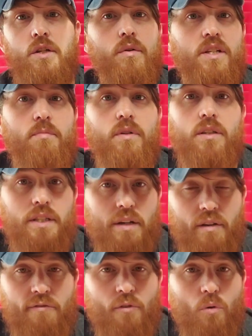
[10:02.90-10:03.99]
U.S.
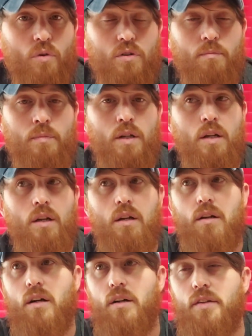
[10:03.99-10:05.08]
Military Forum.
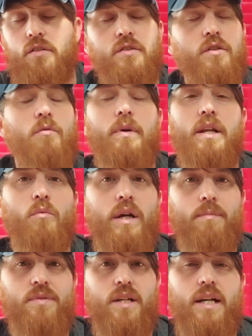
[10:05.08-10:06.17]
There's so many
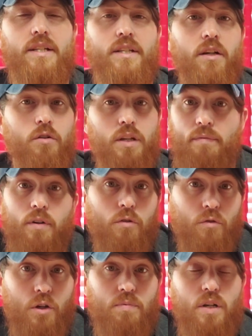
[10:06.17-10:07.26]
websites and different
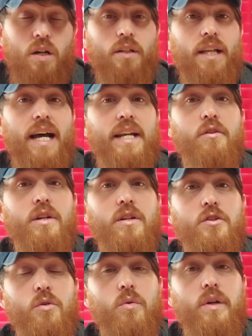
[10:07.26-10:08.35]
groups online you can
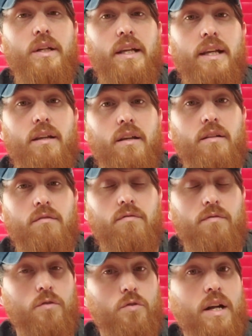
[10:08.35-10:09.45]
join
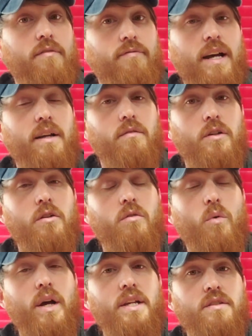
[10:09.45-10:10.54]
and try to find,
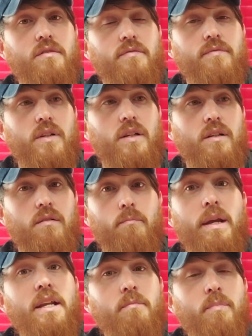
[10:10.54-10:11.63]
ways of
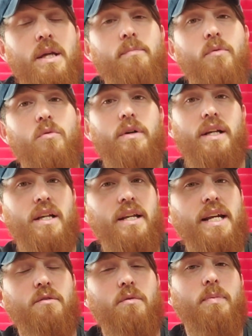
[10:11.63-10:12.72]
meeting people and
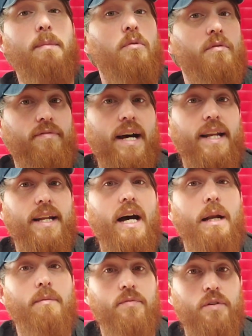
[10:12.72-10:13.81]
connecting with people and finding
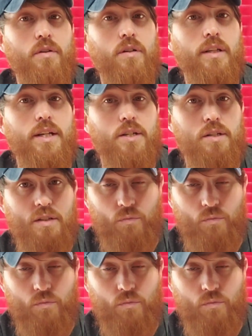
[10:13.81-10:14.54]
items for your collection as